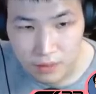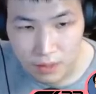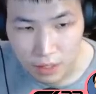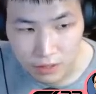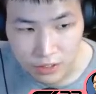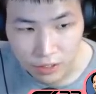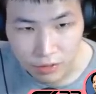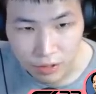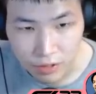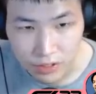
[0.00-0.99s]
Also,
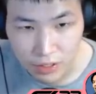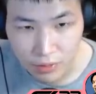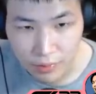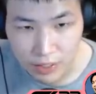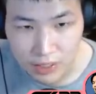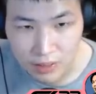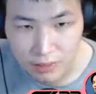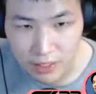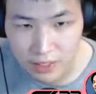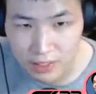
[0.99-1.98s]
noticing what my
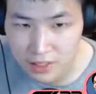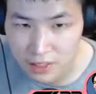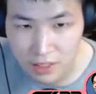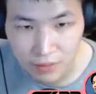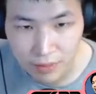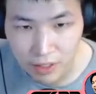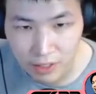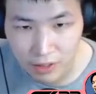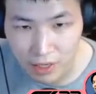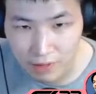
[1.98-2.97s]
teammate is, I think
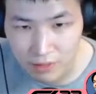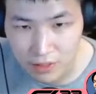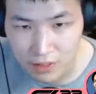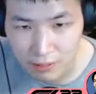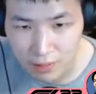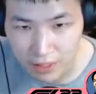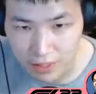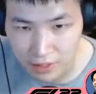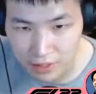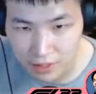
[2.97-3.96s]
McLaren have this in the bag.
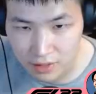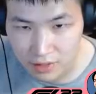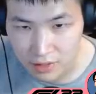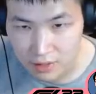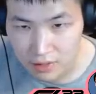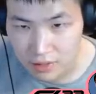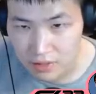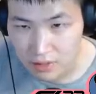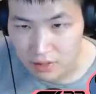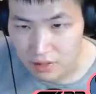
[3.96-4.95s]

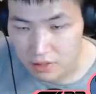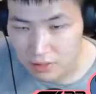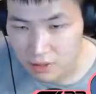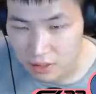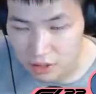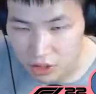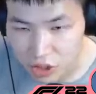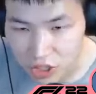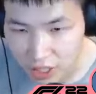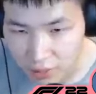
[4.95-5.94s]
Such a
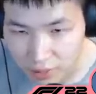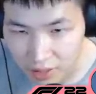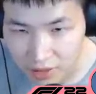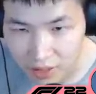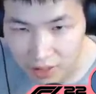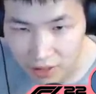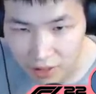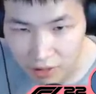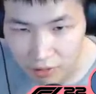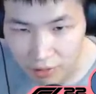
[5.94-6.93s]
shame that they let
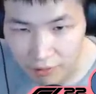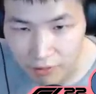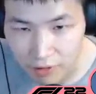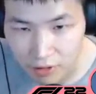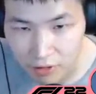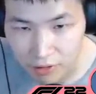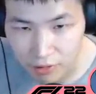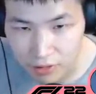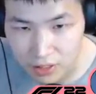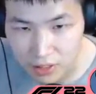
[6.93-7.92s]
go of Leclerc
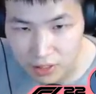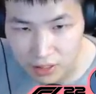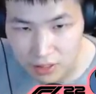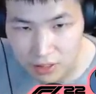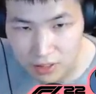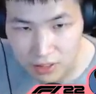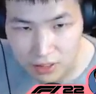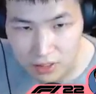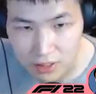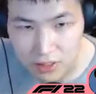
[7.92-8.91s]
or Sainz.
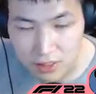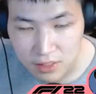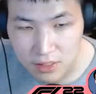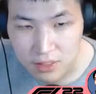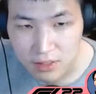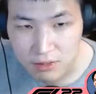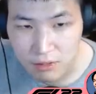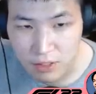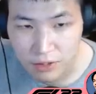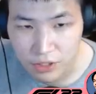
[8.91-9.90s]

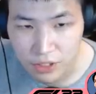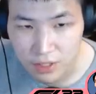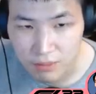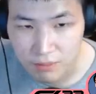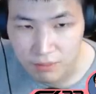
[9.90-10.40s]
Real shame.